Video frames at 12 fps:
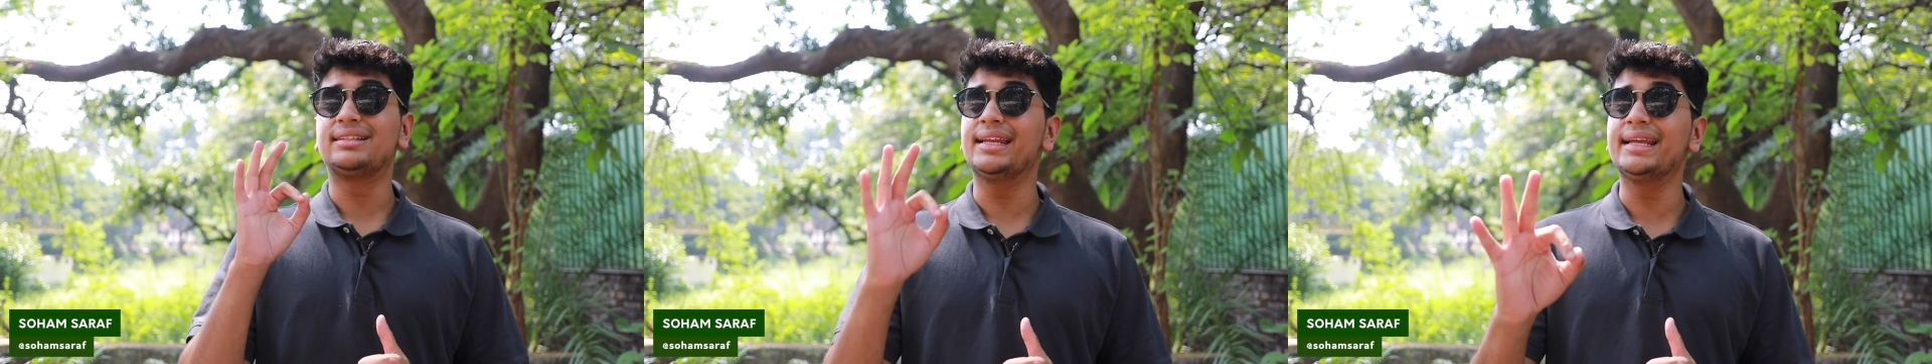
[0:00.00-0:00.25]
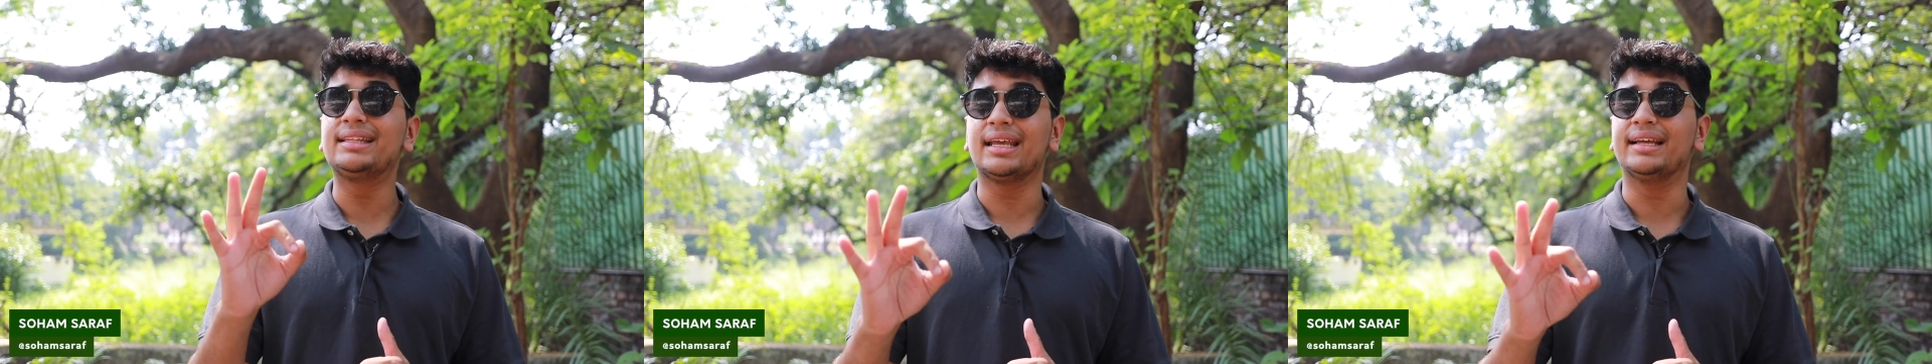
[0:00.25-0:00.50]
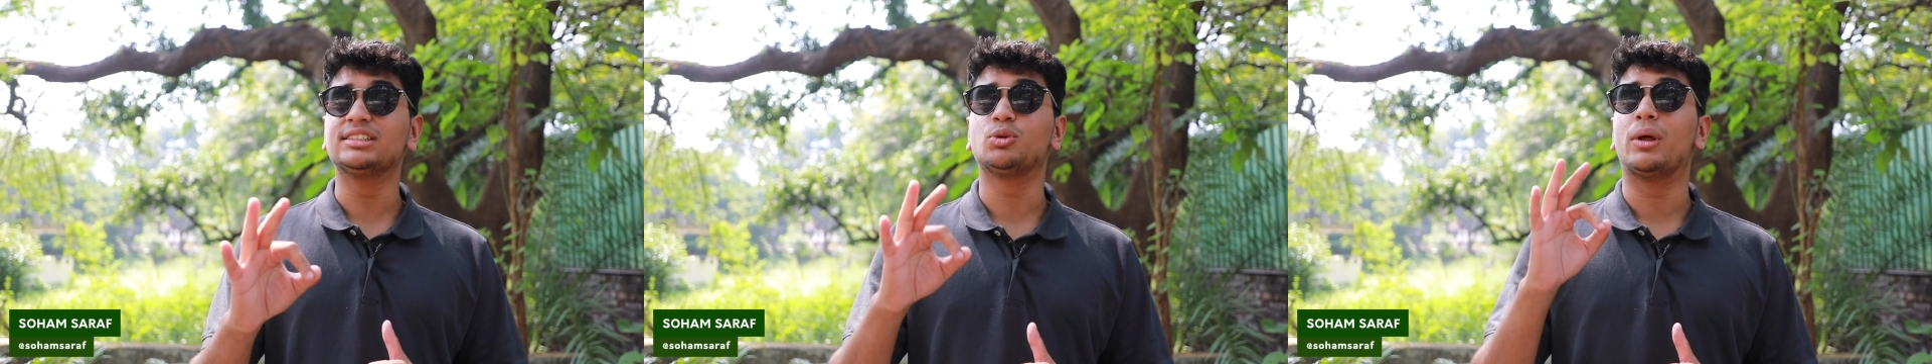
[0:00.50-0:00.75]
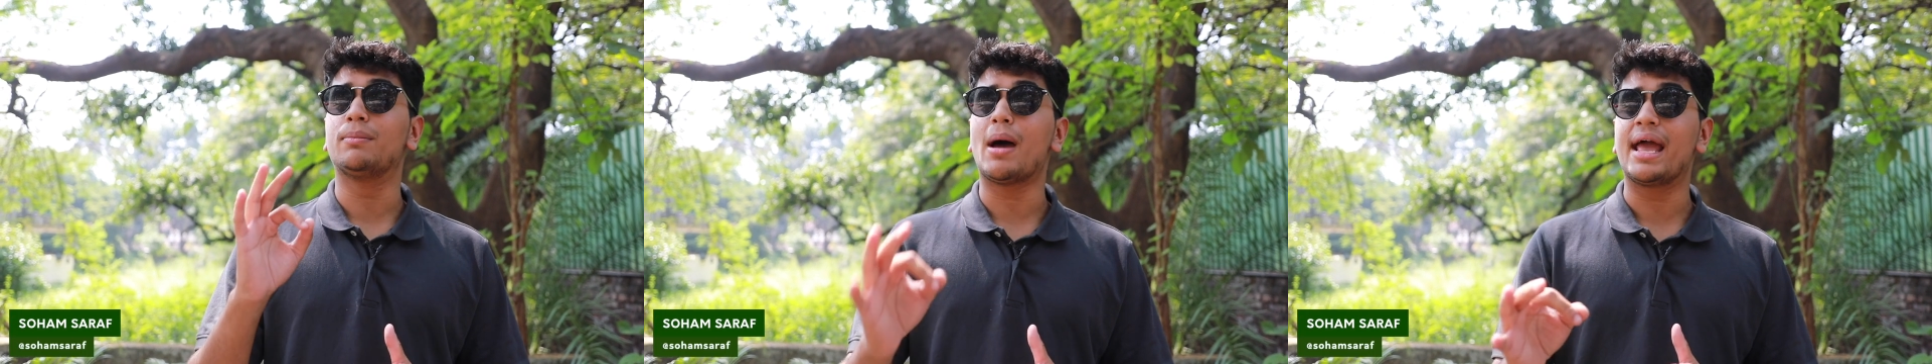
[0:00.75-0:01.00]
three things
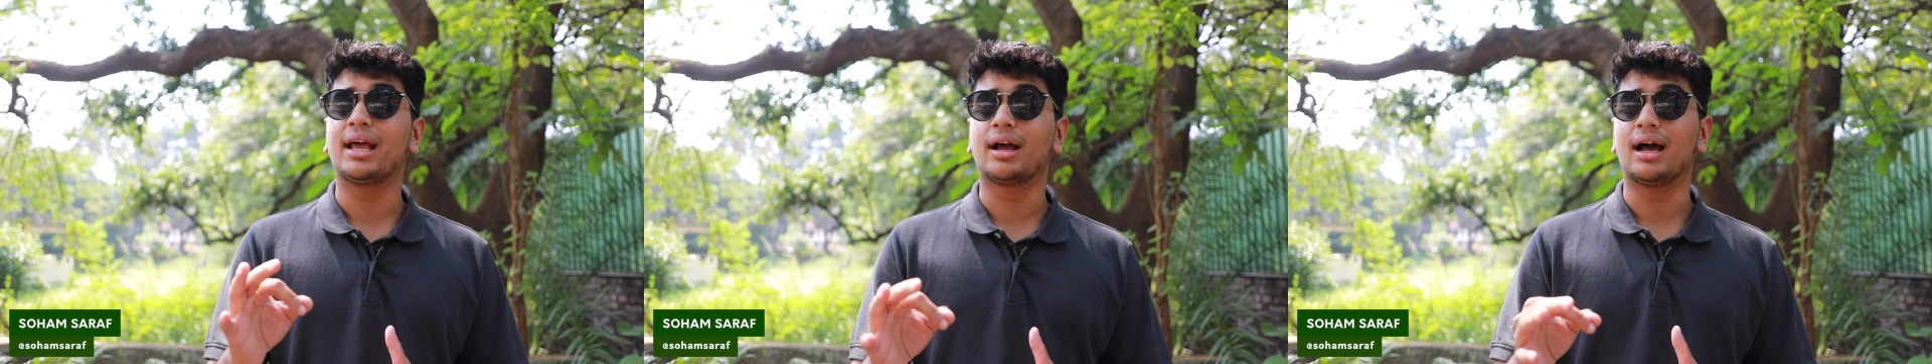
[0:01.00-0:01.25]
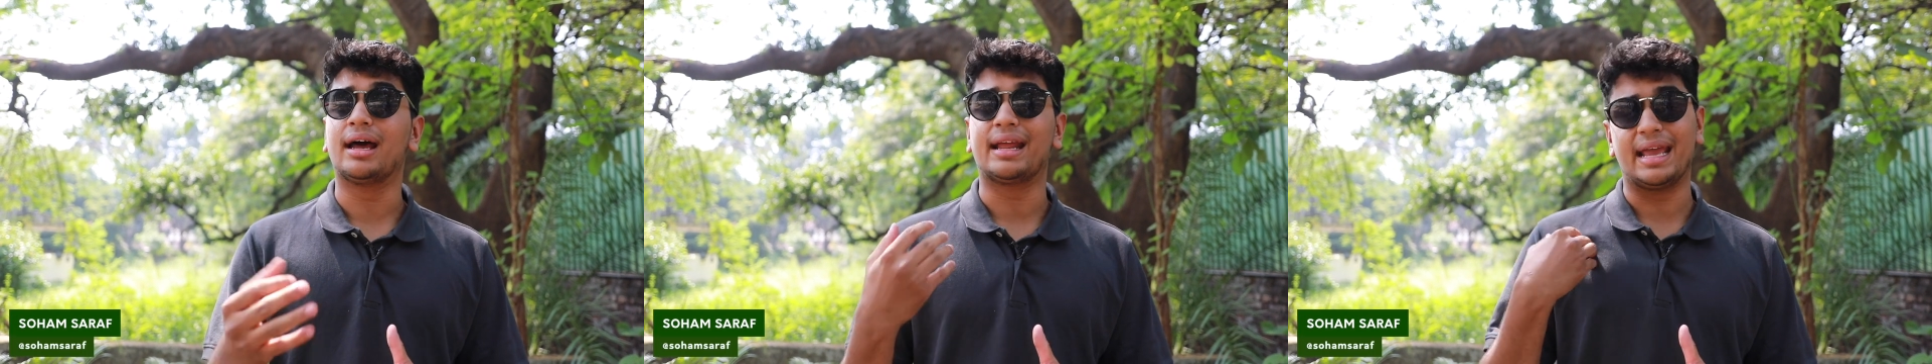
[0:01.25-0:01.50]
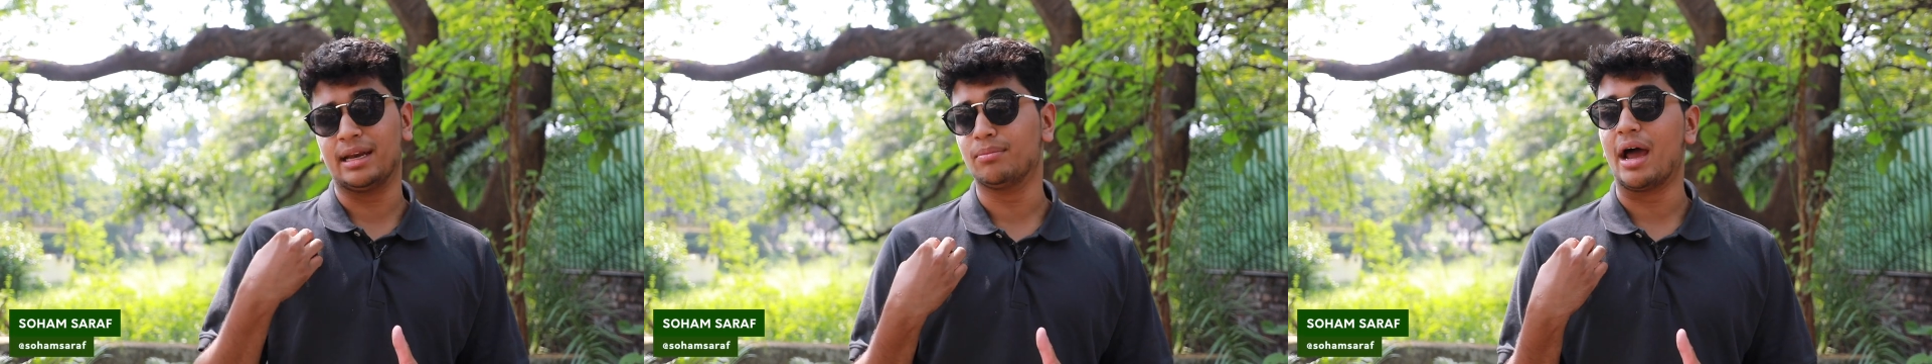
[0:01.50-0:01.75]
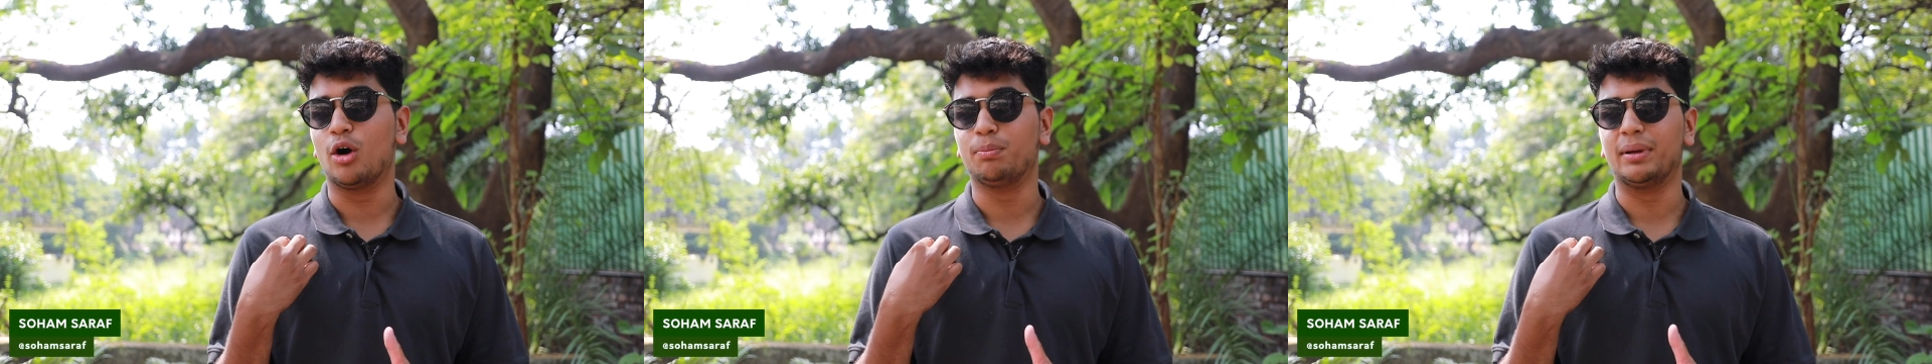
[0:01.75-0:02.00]
when buying a car in
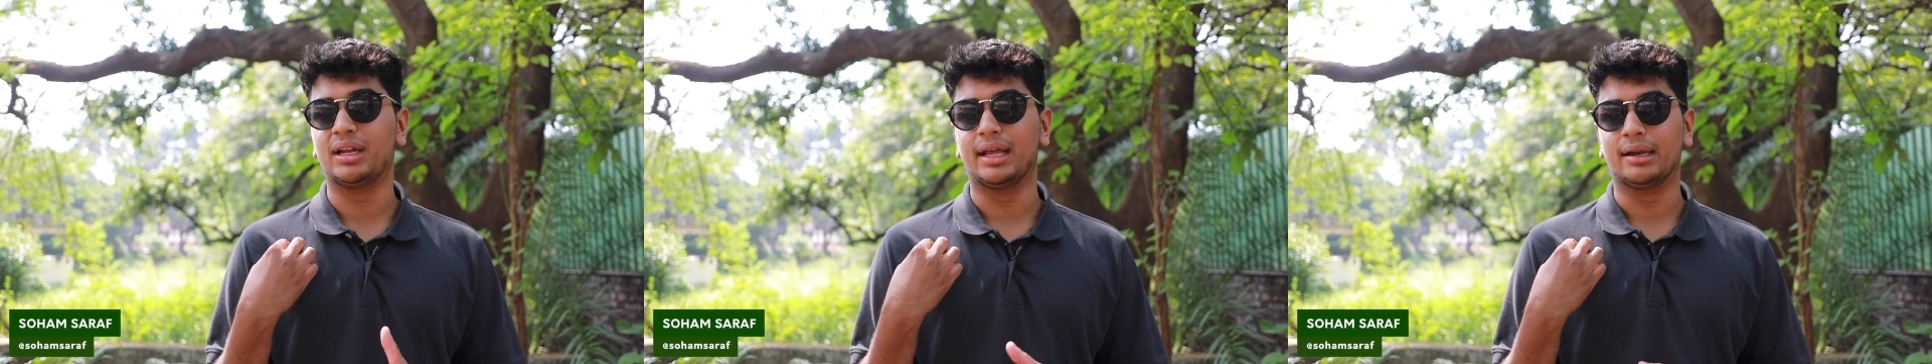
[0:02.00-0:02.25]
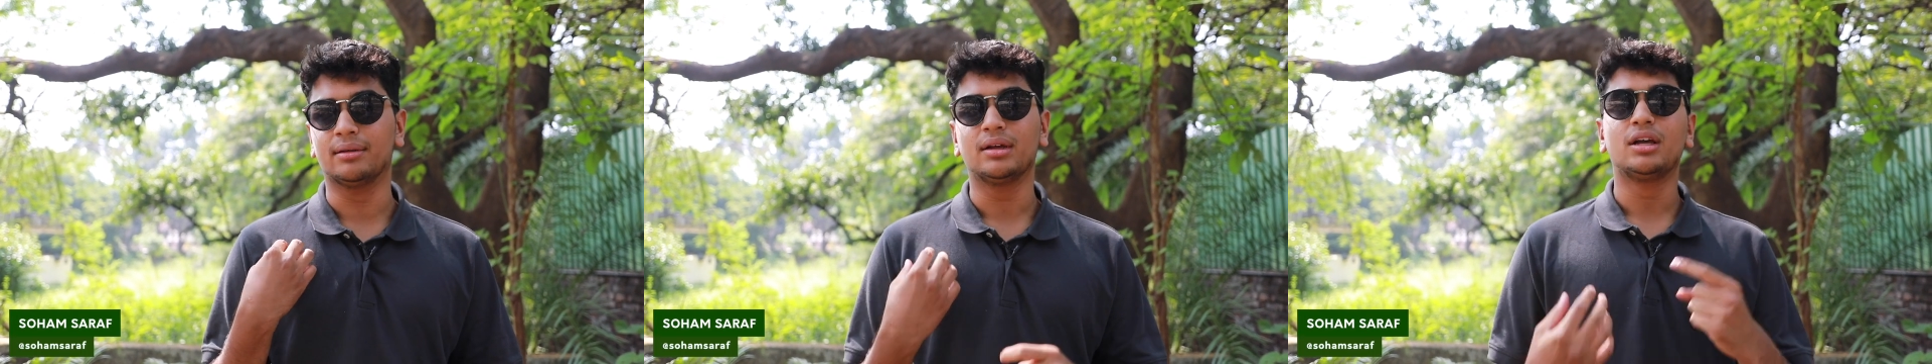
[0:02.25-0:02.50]
my opinion.